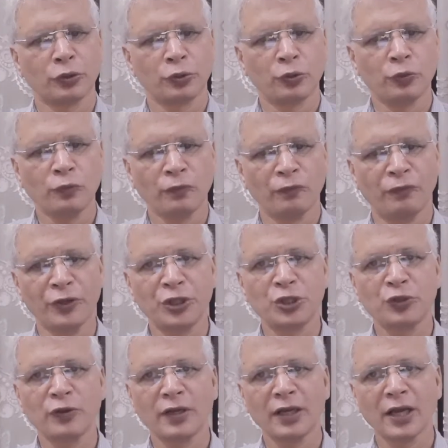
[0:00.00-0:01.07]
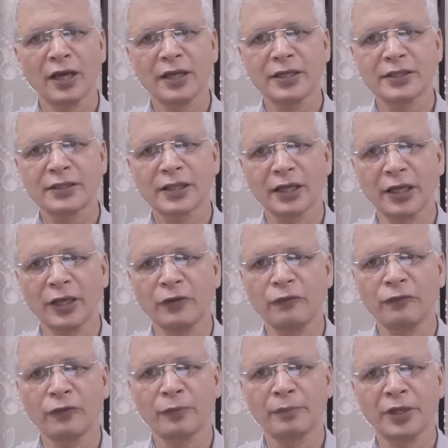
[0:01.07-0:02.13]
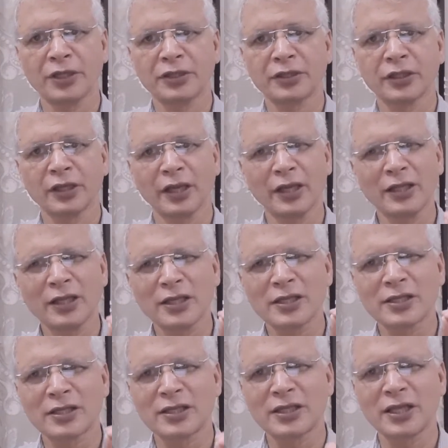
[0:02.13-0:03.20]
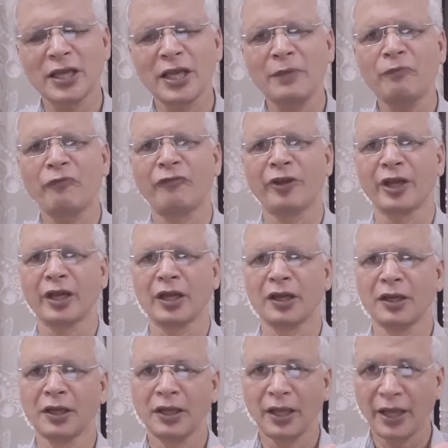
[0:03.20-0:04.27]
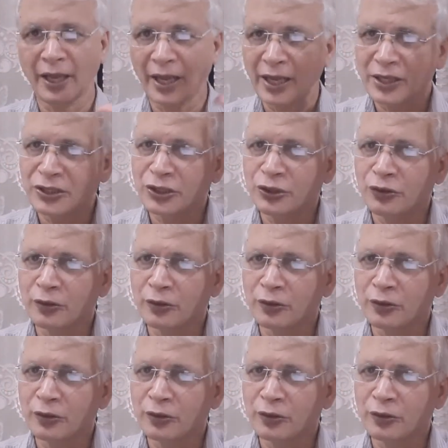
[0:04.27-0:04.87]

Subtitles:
to visualize the information in the same way as your